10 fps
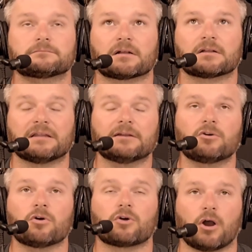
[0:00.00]

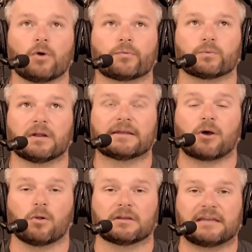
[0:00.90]
clinical growth really
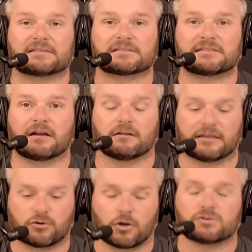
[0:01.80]
only necessarily
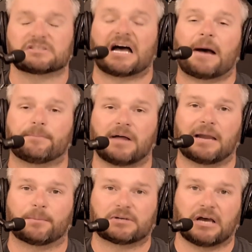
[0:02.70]
grows top line
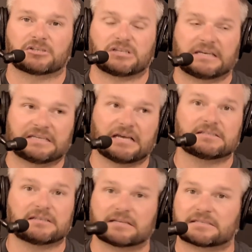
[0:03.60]
production. It
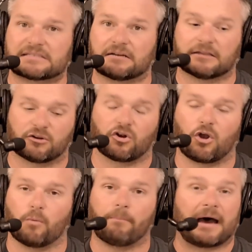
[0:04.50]
doesn't necessarily
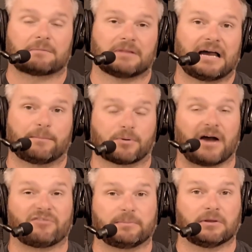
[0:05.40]
grow bottom line
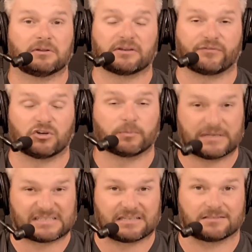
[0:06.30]
profitability for your
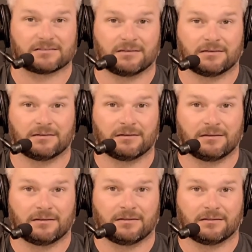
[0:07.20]
business.
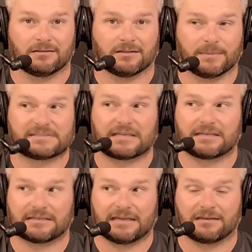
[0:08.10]
Let me say that
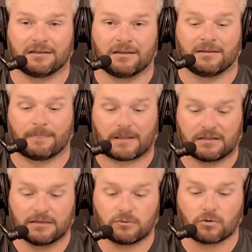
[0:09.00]
again.
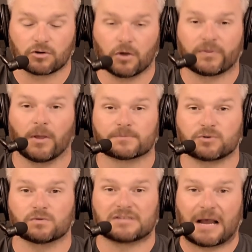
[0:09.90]
Clinical growth helps
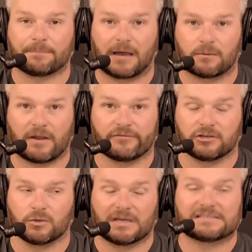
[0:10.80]
grow top line
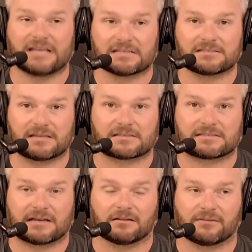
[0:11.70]
revenue. It doesn't
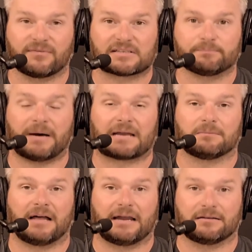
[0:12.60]
necessarily fix bottom
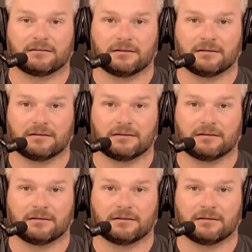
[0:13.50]
line